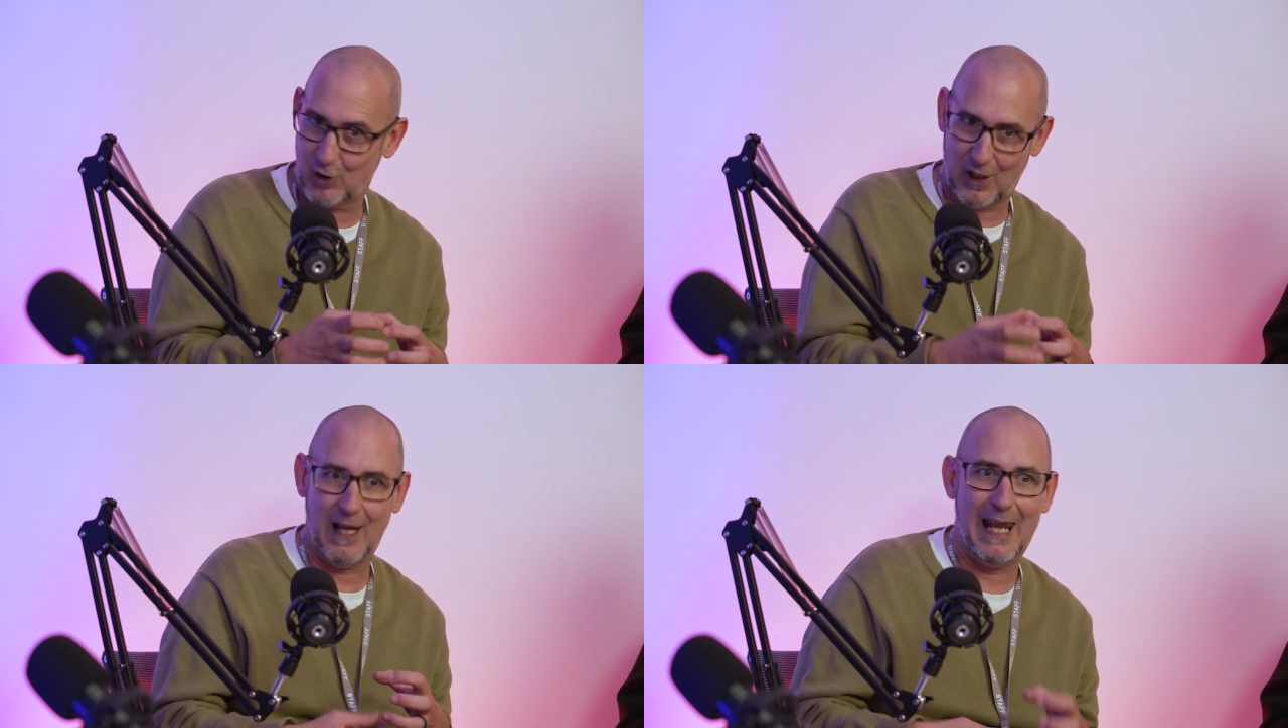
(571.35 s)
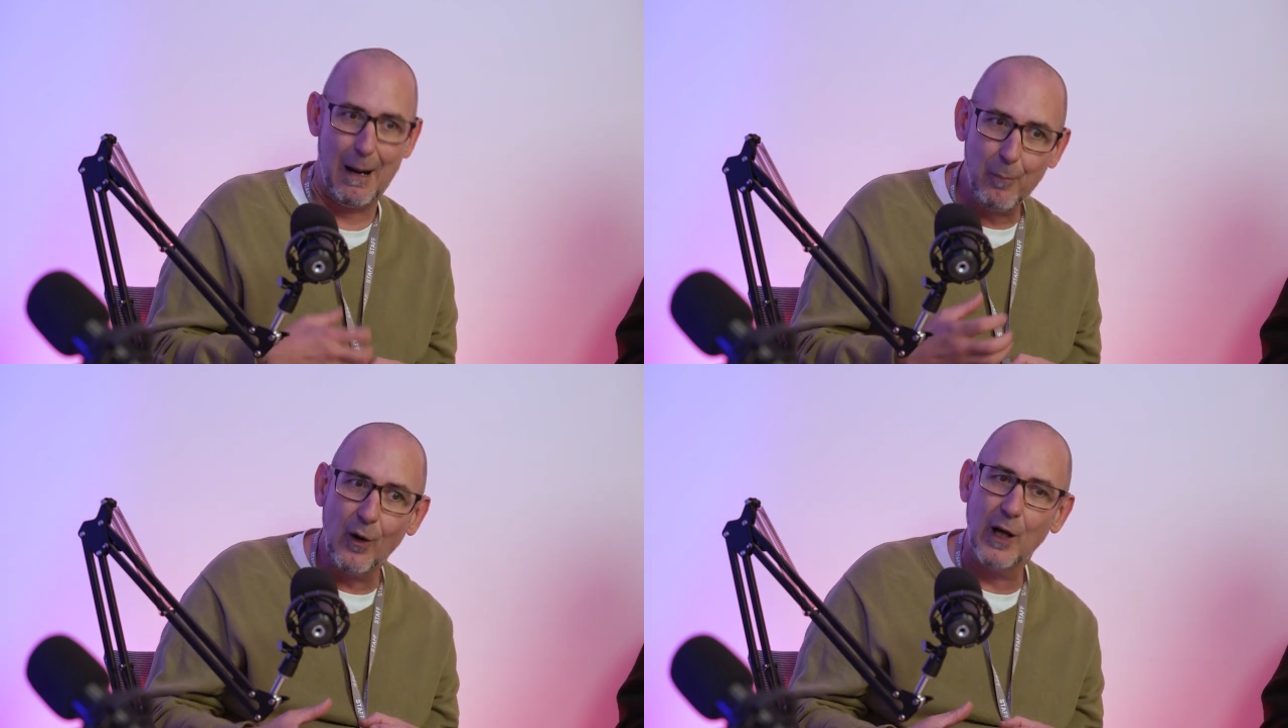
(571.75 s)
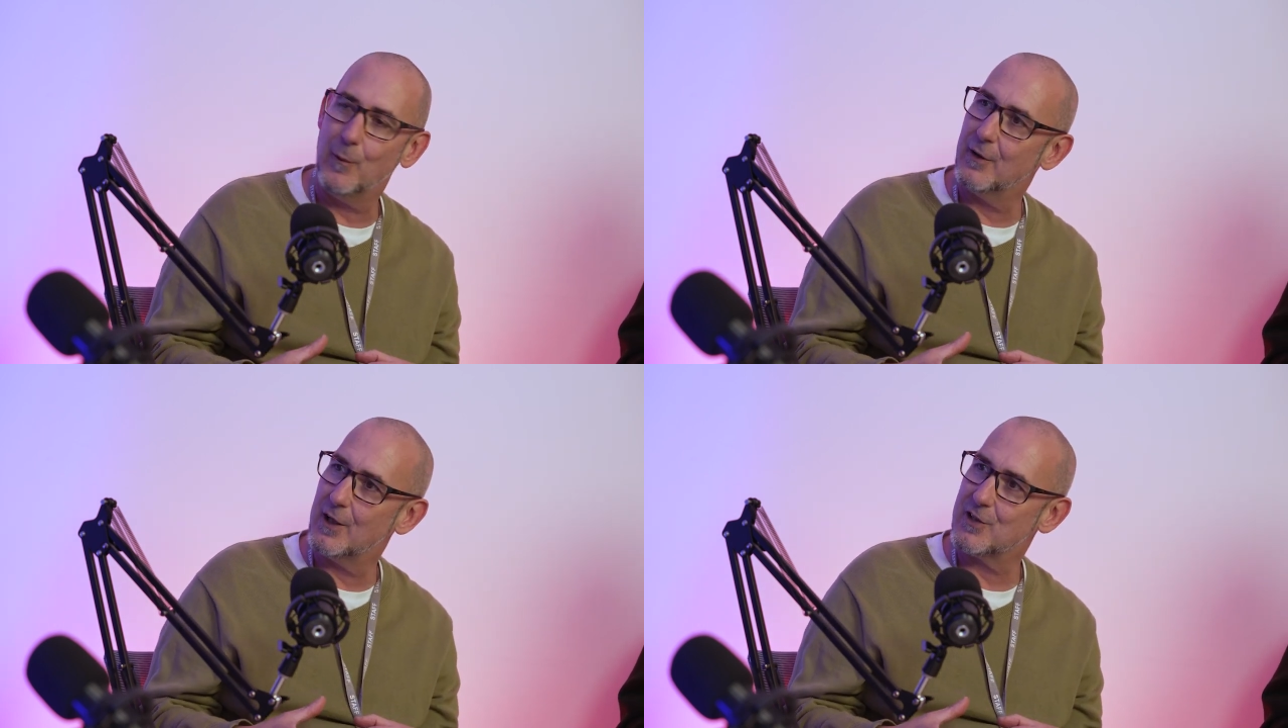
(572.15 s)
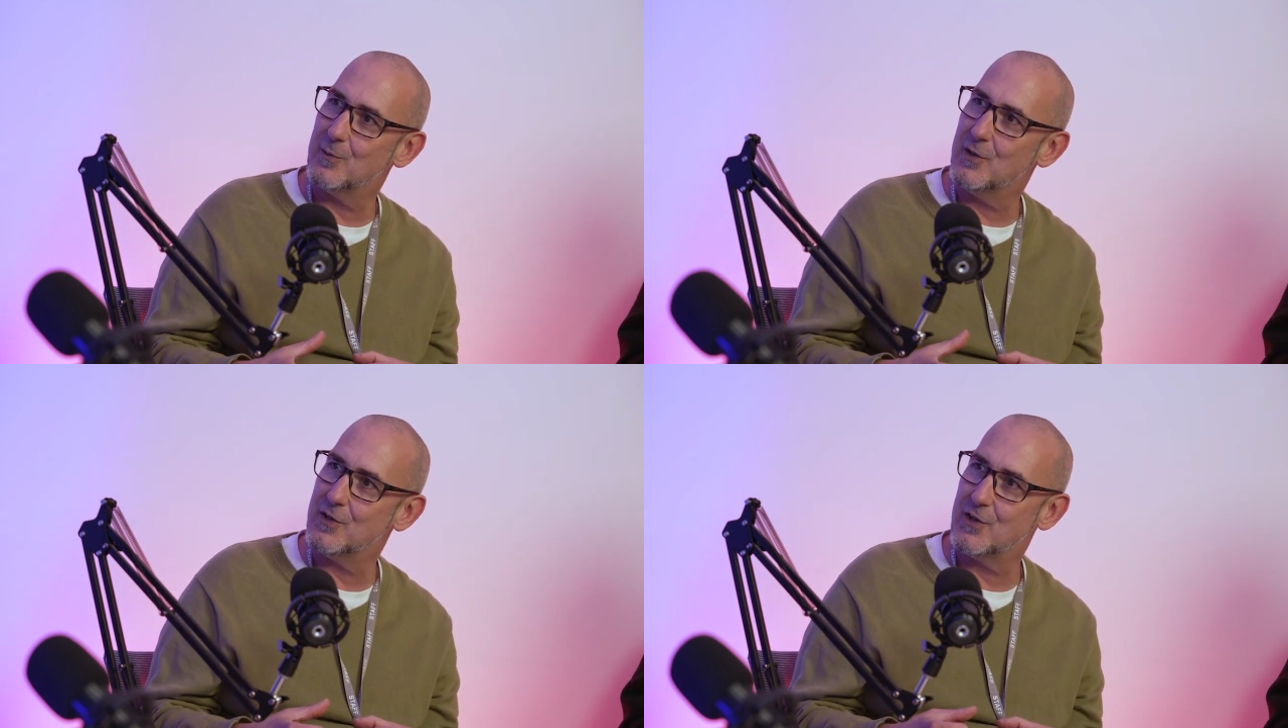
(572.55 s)
collaborate with
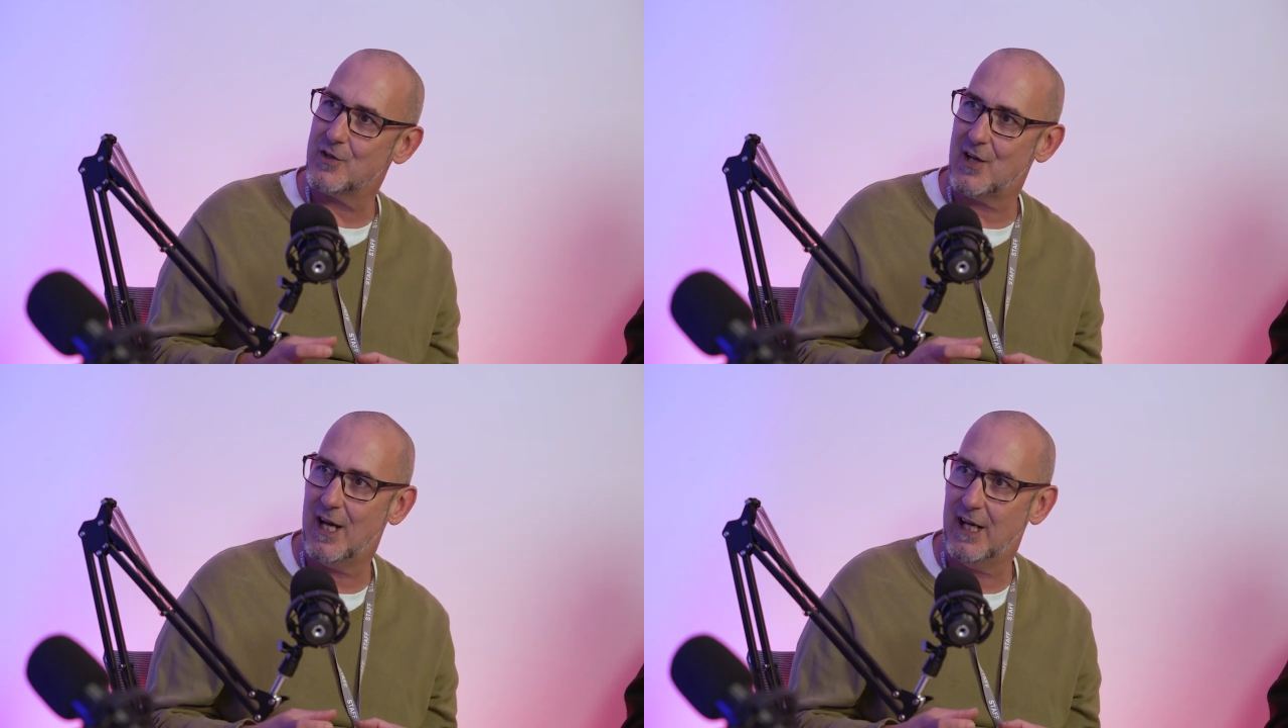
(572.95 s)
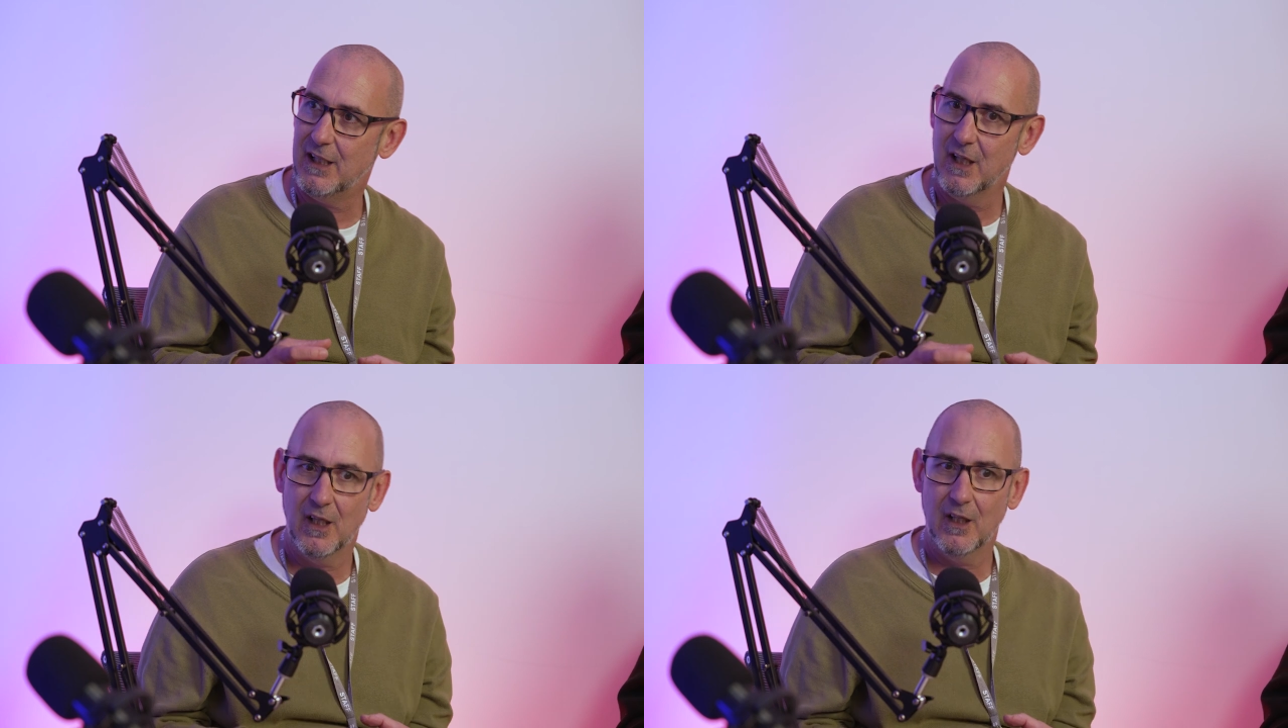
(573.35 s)
customers to say,